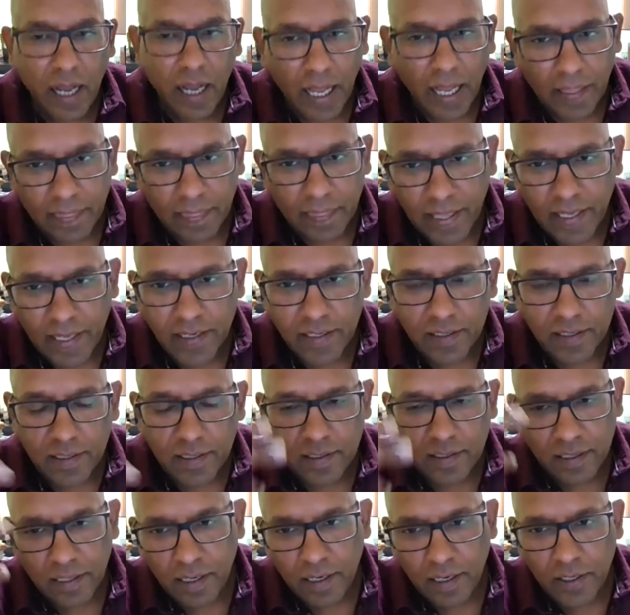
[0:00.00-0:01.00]
And then
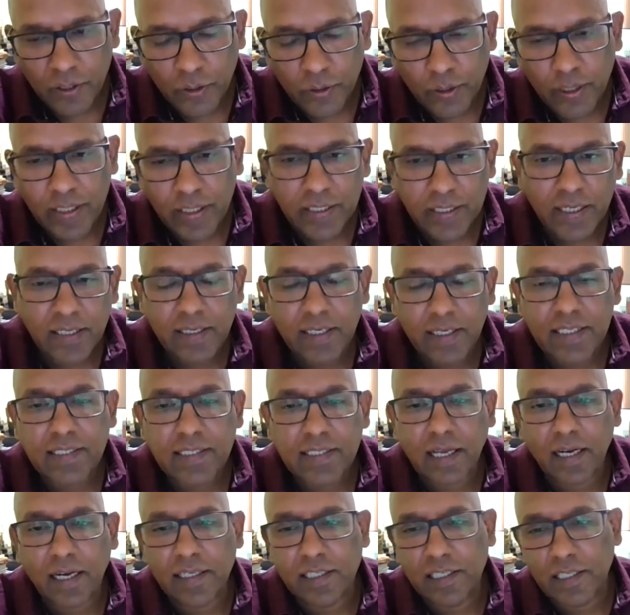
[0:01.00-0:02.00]
during the
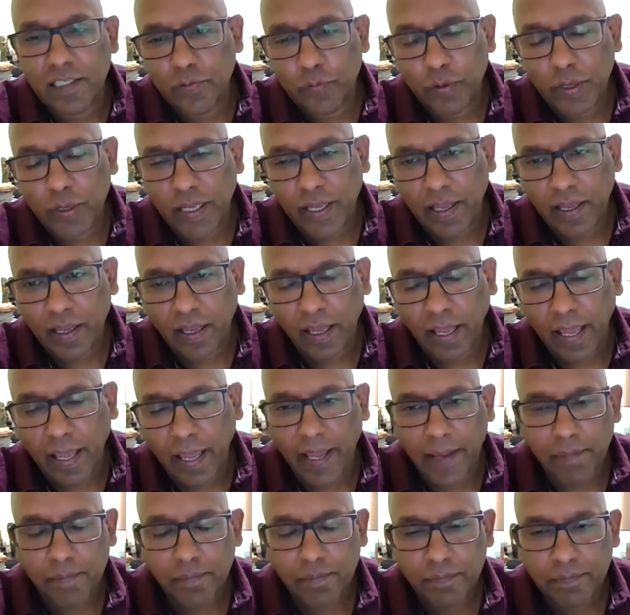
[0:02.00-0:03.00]
discussion, we
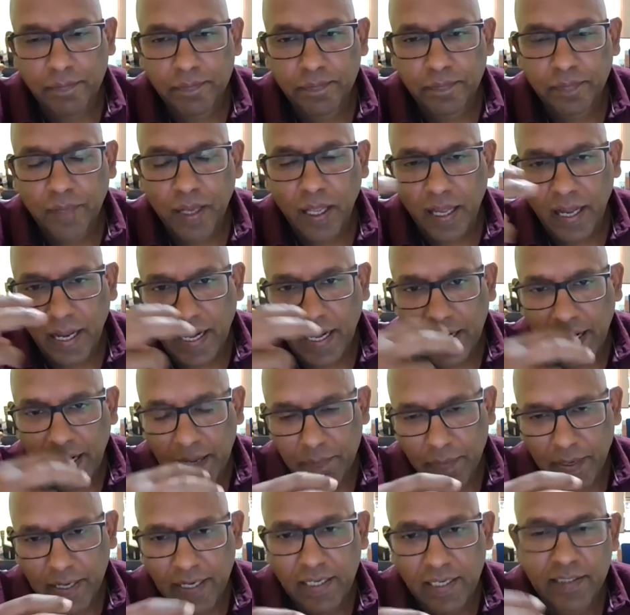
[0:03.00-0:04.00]
came and
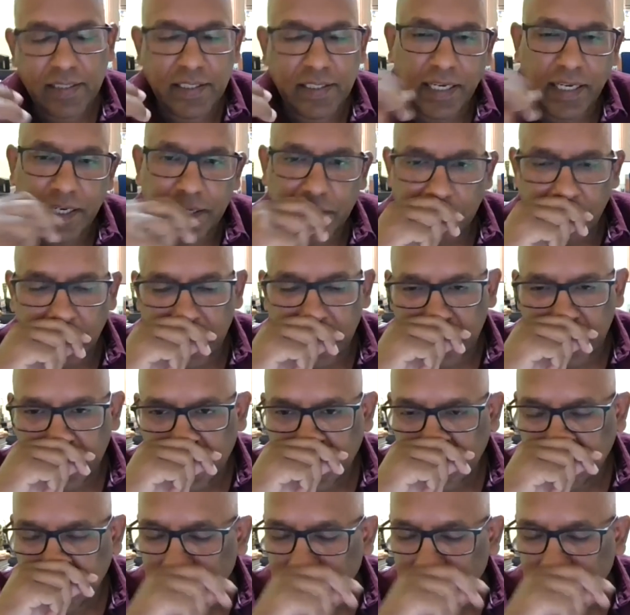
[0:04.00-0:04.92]
I made a statement,